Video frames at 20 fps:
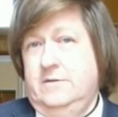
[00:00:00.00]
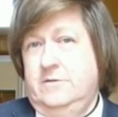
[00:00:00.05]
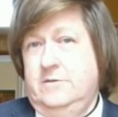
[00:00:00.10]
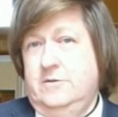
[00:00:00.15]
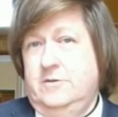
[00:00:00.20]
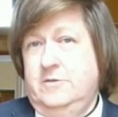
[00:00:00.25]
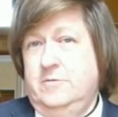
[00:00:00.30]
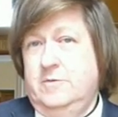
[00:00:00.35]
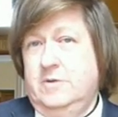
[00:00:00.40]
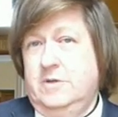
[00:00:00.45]

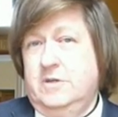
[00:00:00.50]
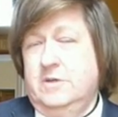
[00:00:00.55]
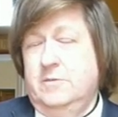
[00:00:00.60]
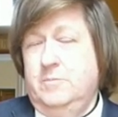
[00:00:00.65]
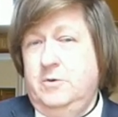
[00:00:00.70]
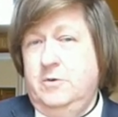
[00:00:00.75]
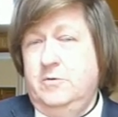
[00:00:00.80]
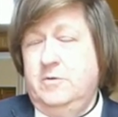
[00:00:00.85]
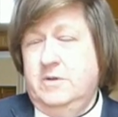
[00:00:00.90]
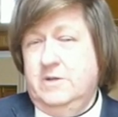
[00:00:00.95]
to doing
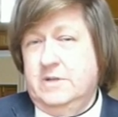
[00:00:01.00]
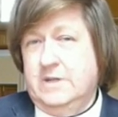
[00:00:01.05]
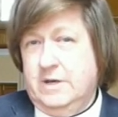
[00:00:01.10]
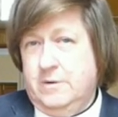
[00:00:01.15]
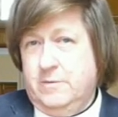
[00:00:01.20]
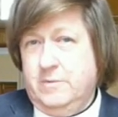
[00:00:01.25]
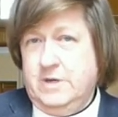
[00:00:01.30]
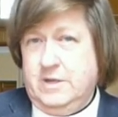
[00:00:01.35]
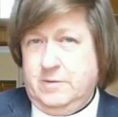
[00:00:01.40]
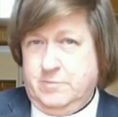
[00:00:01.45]
communion
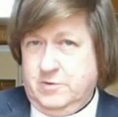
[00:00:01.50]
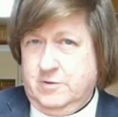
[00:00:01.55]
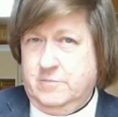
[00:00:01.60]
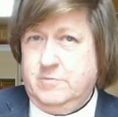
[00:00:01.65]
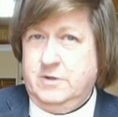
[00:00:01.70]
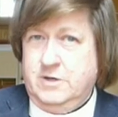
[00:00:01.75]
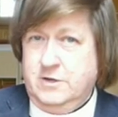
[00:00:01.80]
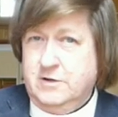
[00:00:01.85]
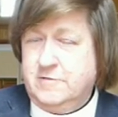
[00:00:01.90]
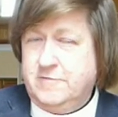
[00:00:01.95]
that way,
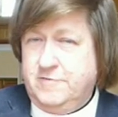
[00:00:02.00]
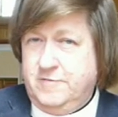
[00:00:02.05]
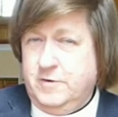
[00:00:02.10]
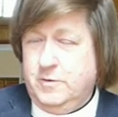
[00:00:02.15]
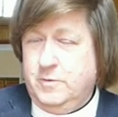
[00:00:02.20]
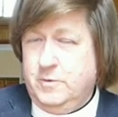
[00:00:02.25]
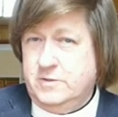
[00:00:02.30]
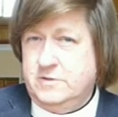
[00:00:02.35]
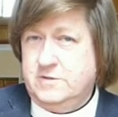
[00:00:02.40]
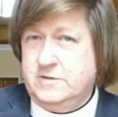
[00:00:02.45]
but we look
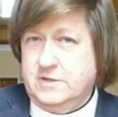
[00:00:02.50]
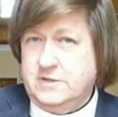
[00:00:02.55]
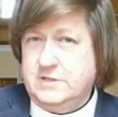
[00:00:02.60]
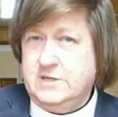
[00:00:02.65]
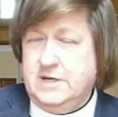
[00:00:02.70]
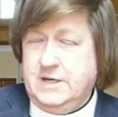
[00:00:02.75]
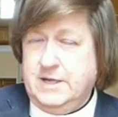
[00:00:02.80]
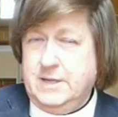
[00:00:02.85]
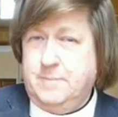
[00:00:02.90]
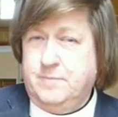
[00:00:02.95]
forward to the
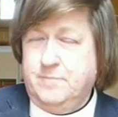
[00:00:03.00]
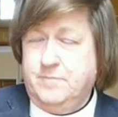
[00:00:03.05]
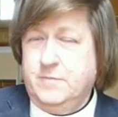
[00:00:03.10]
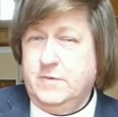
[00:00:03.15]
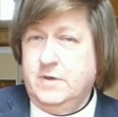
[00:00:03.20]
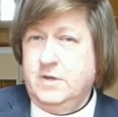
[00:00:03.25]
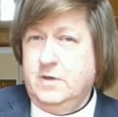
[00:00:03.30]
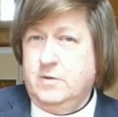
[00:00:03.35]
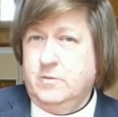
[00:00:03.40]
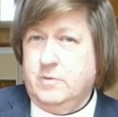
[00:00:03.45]
time
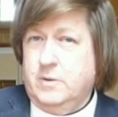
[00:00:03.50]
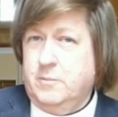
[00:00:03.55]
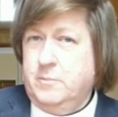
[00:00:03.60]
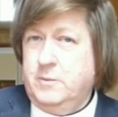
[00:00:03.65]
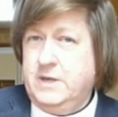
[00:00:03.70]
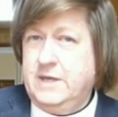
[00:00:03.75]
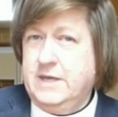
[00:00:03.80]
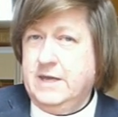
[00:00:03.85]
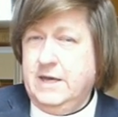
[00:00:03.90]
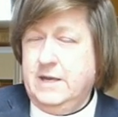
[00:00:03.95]
when
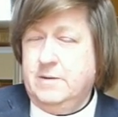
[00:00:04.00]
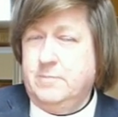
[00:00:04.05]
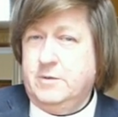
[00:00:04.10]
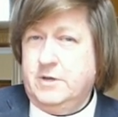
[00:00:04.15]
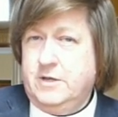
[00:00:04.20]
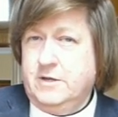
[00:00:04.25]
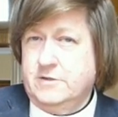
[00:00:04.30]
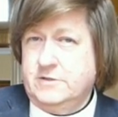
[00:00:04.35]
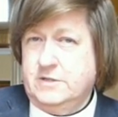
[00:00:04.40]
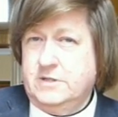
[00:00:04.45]
we can,
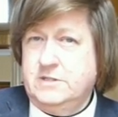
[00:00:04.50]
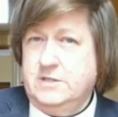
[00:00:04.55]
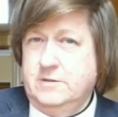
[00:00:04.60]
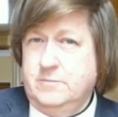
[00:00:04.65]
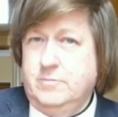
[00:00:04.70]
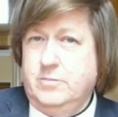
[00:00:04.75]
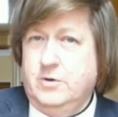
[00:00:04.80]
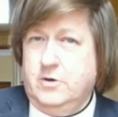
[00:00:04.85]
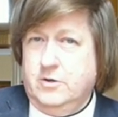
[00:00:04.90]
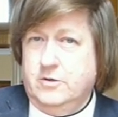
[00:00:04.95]
because it's
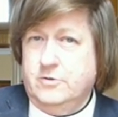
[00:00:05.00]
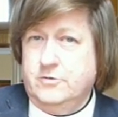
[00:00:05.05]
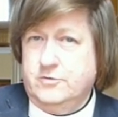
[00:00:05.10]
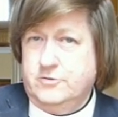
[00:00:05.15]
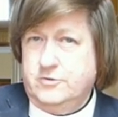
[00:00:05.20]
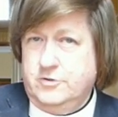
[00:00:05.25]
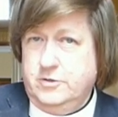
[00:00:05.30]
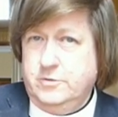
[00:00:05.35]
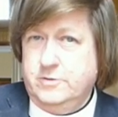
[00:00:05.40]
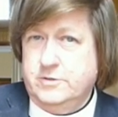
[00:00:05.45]

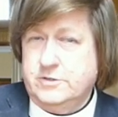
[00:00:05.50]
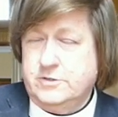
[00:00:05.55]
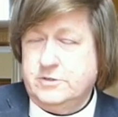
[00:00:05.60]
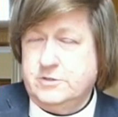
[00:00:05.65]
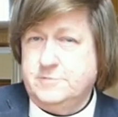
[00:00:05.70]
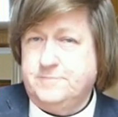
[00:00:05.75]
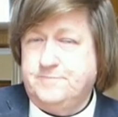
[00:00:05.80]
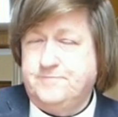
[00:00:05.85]
important to us.